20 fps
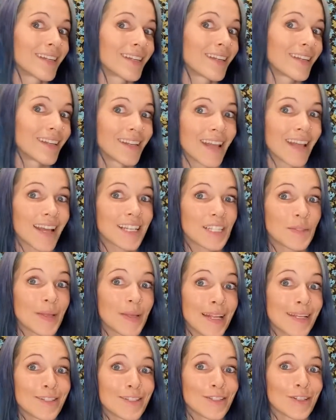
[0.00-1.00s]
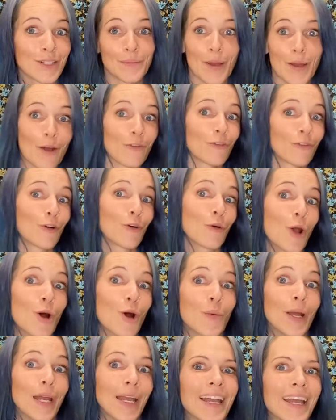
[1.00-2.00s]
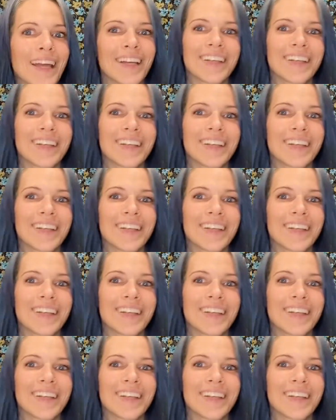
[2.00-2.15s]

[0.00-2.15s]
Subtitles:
an exponential amount of growing.